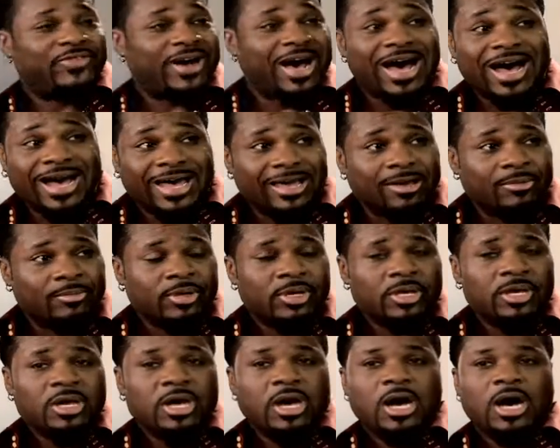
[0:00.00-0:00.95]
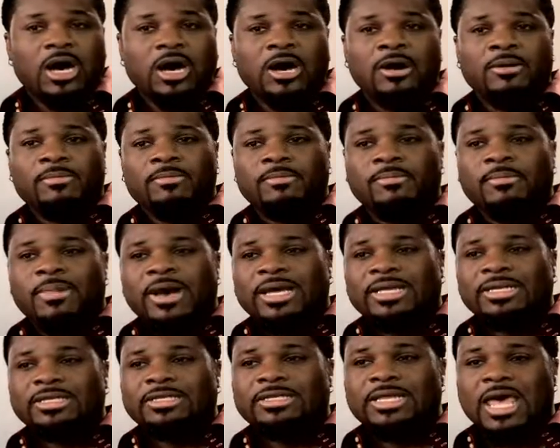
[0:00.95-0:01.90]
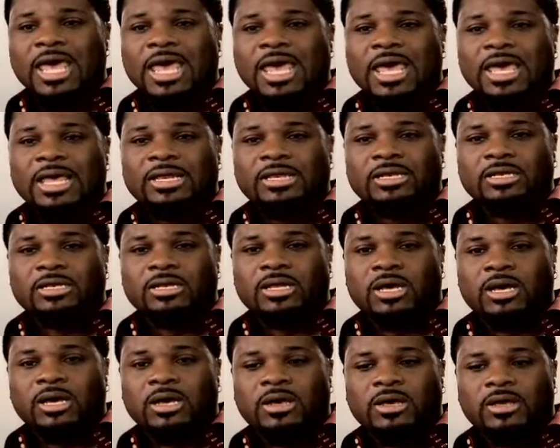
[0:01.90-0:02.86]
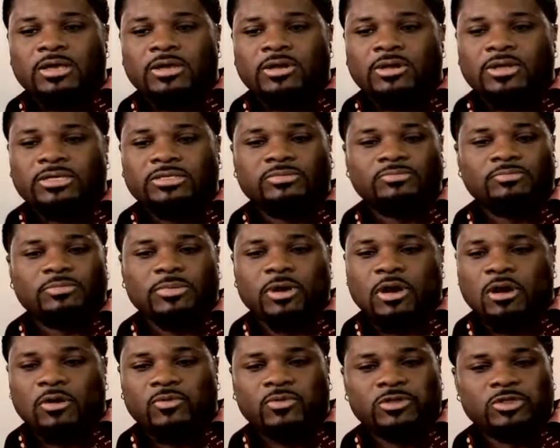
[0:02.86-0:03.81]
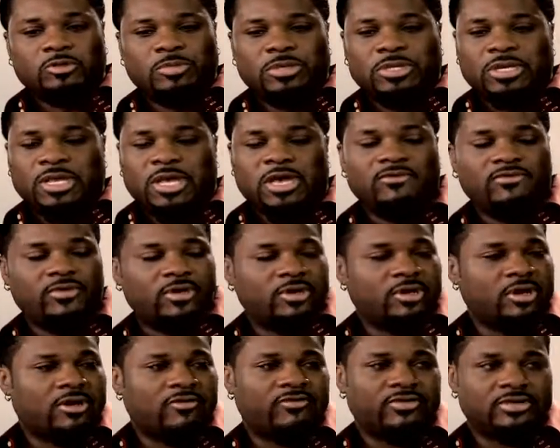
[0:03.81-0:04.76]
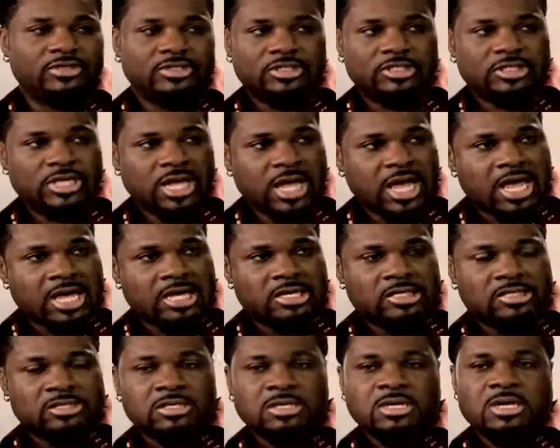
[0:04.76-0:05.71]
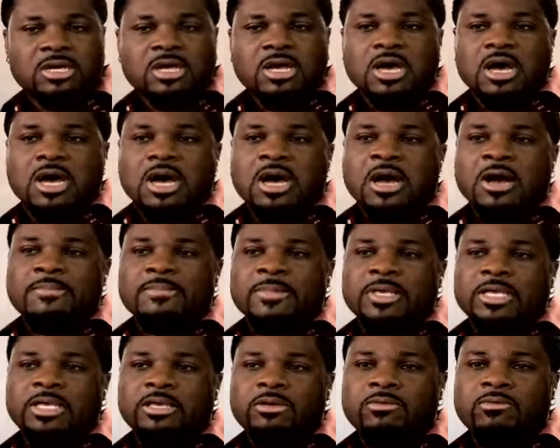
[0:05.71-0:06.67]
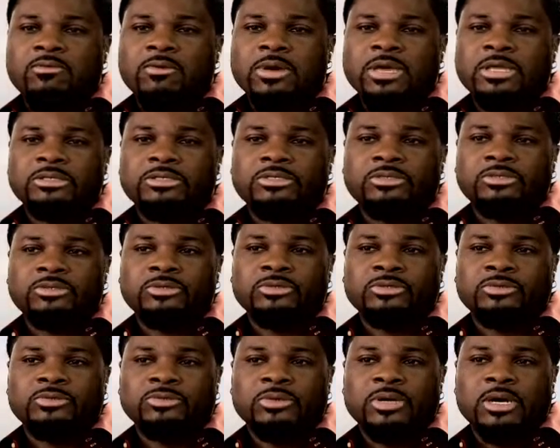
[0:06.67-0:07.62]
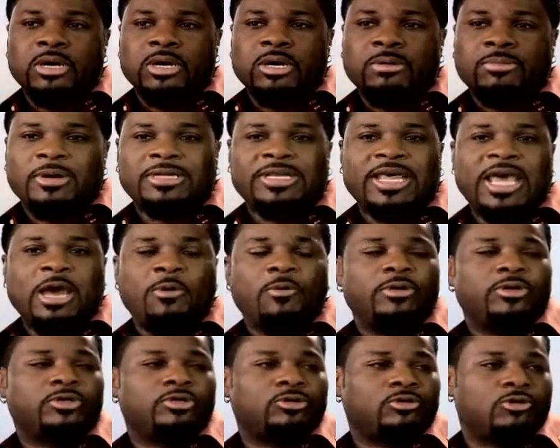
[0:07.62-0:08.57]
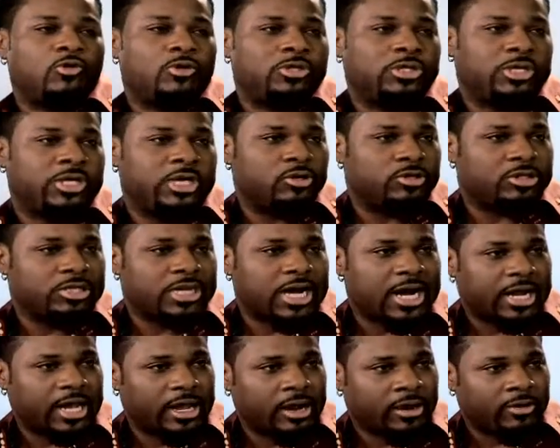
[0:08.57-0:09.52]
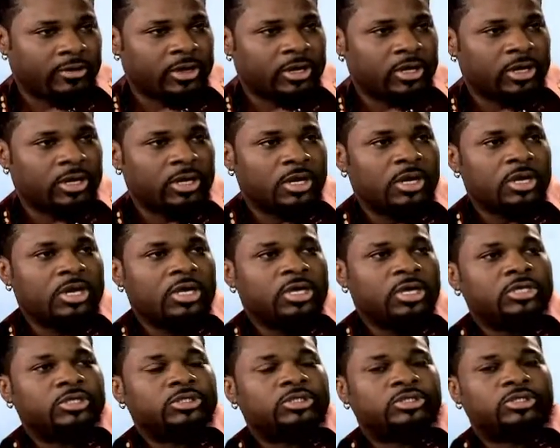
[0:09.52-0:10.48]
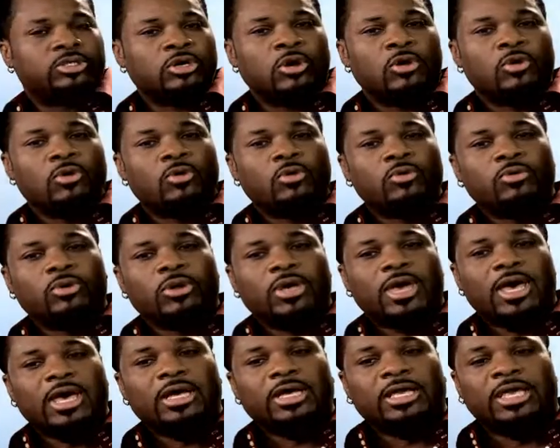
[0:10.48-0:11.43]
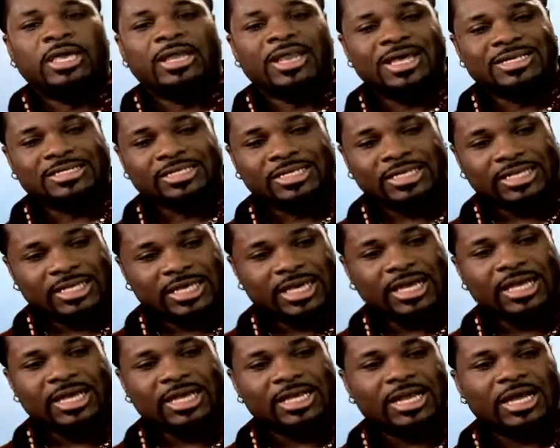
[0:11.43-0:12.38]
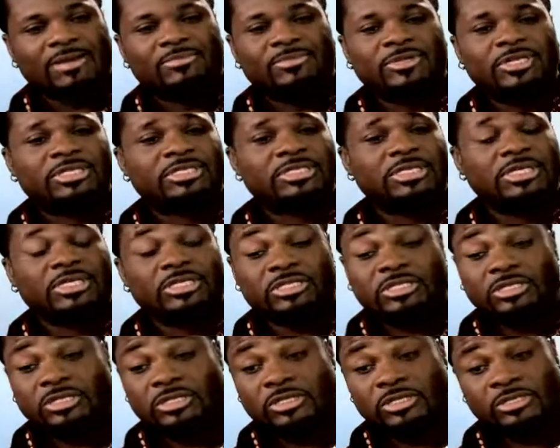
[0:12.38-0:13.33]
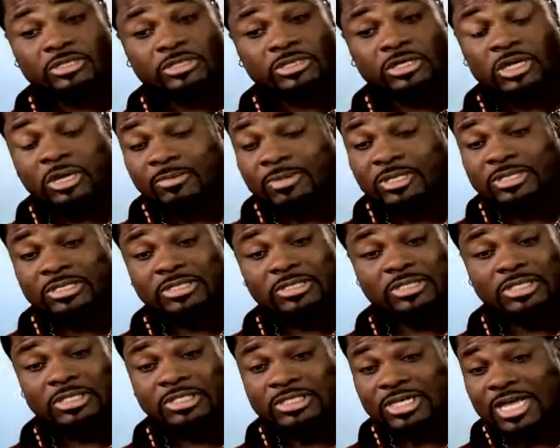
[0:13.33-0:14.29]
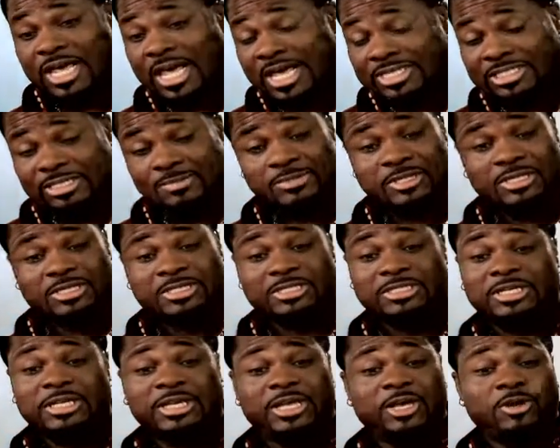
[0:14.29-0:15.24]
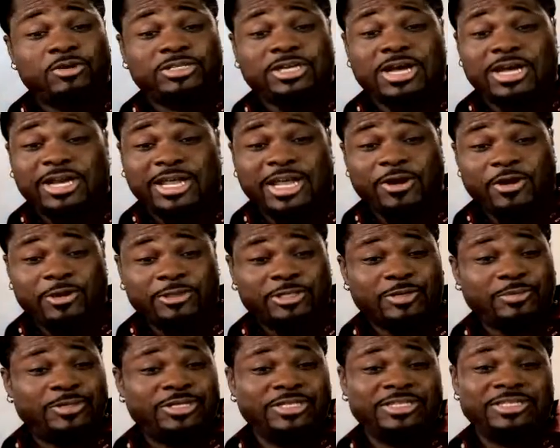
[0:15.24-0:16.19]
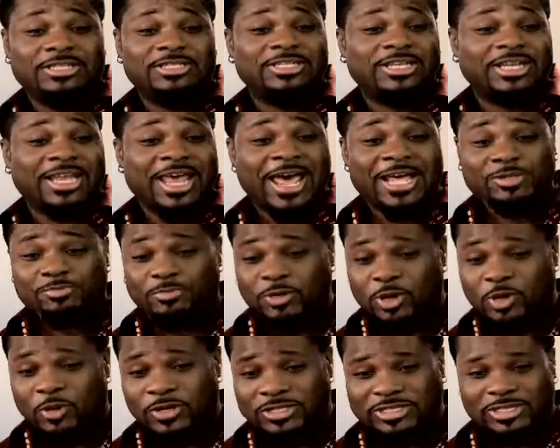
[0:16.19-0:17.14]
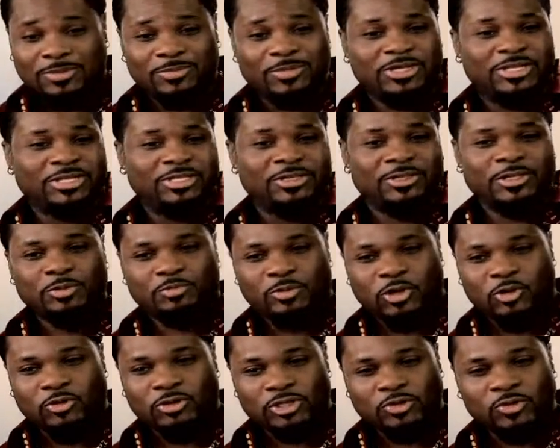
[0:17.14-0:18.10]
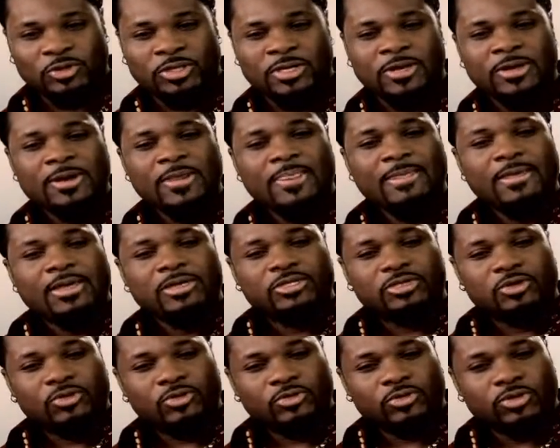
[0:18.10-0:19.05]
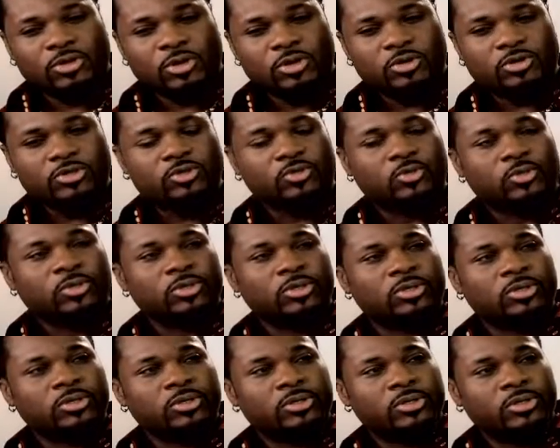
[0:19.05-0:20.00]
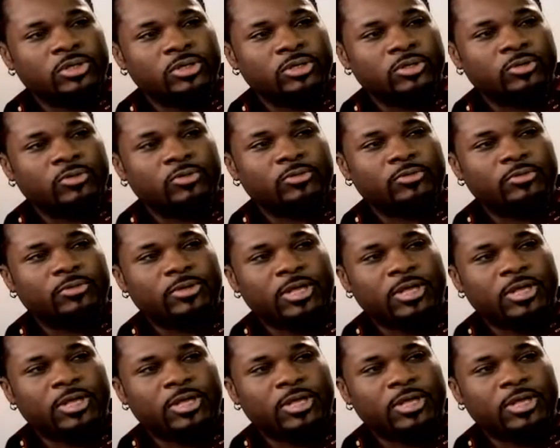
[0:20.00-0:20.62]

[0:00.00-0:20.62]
vibe. Um, my dad, uh, you know, has always been heavy off into jazz. Um, he went to uh, my dad went to school with Gil Scott Heron. So again, as a kid, I'm listening to you know, I'm listening to jazz, I'm listening to Gil Scott Heron, I'm listening to Last Poets, I'm listening to this poetry. So those were you know